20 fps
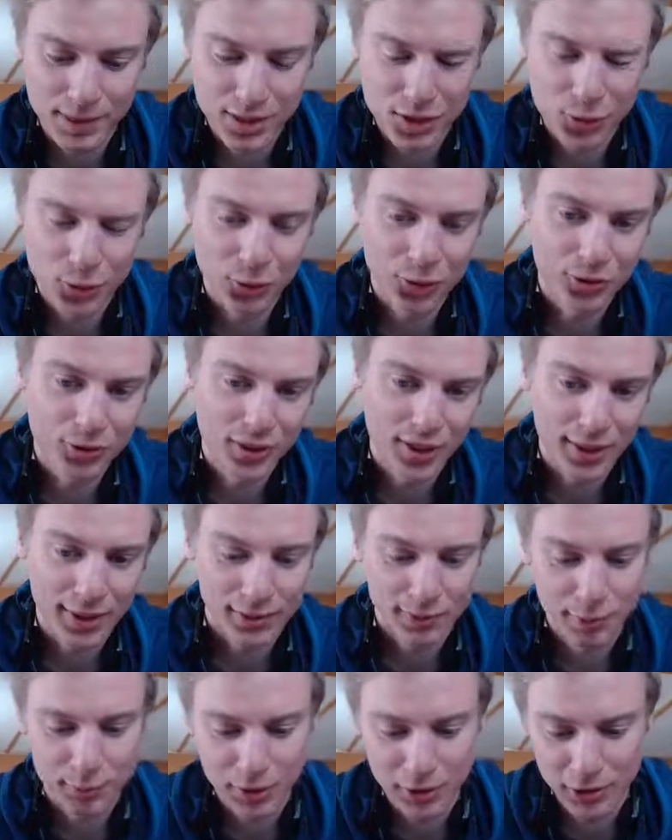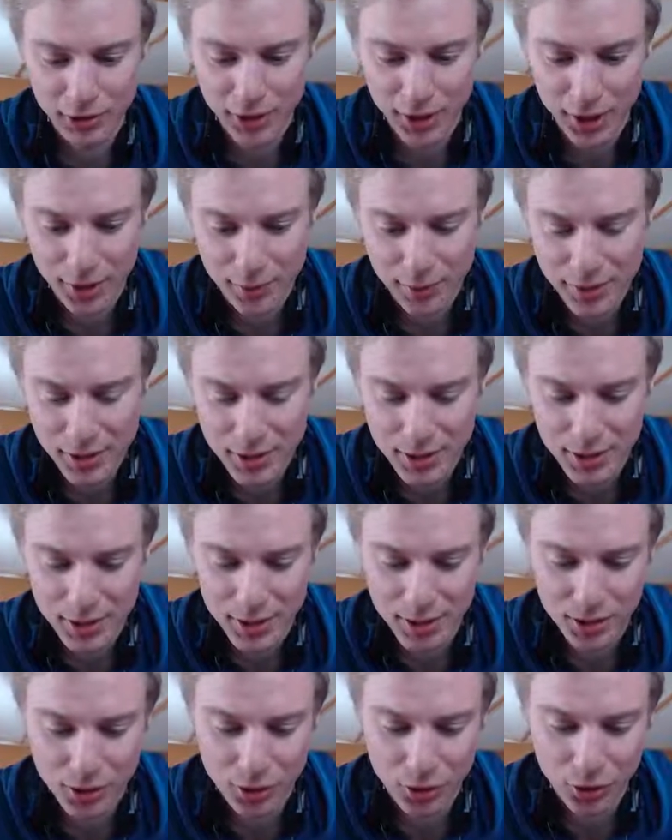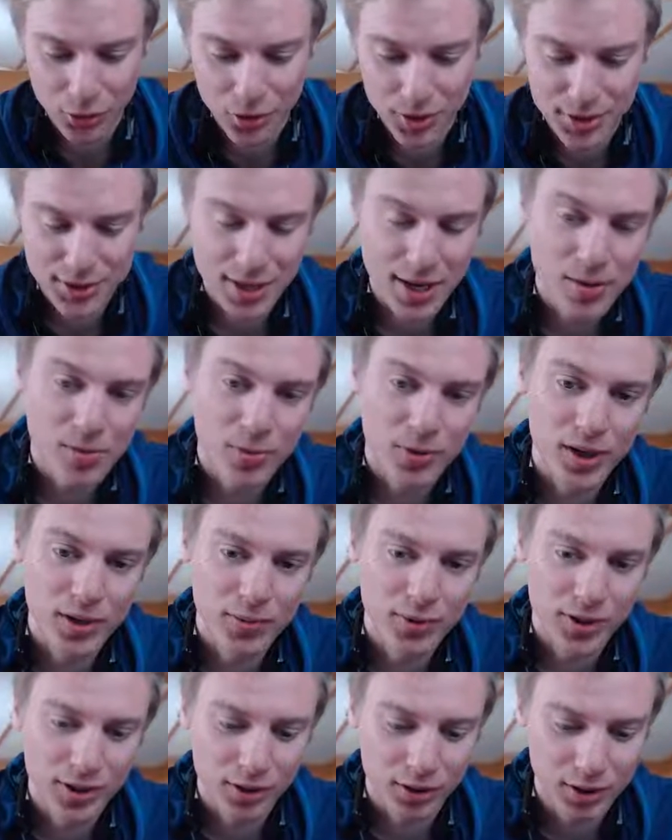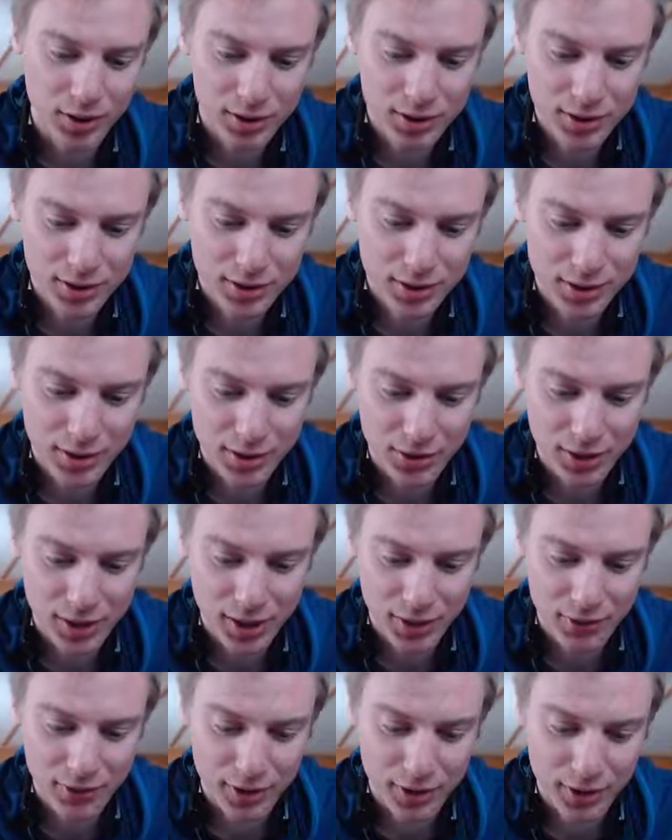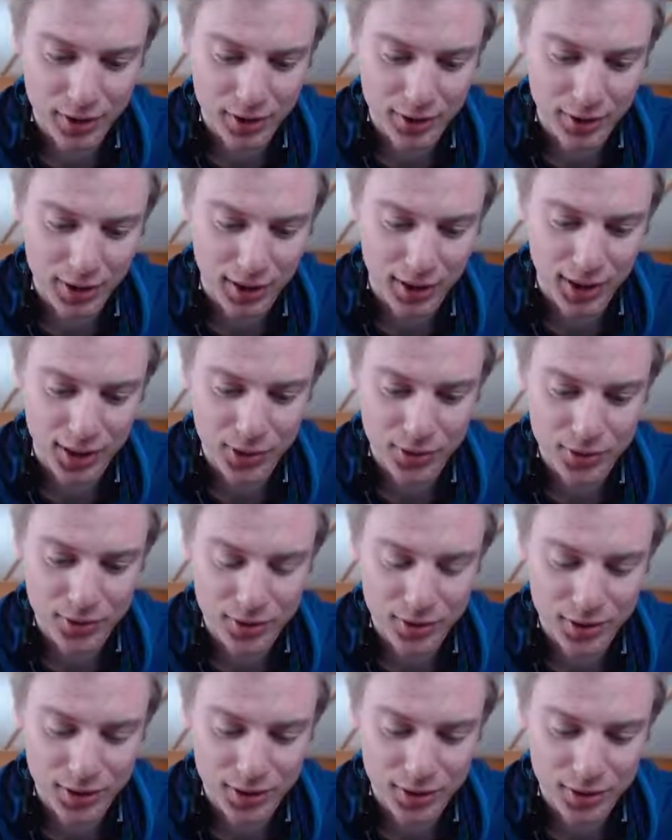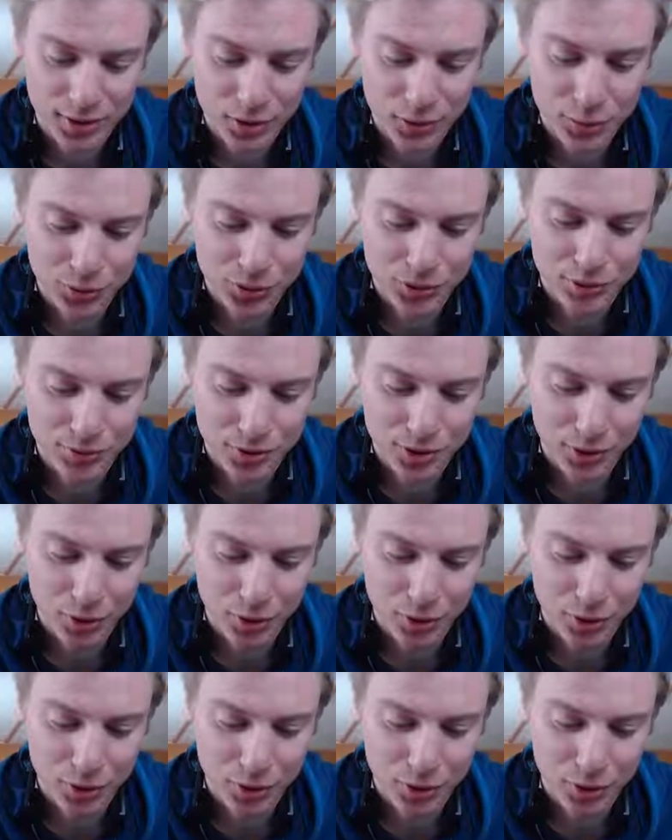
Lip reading: this one you kind of build up in, you know, the same way with the collector, and then you have the hound, and you put,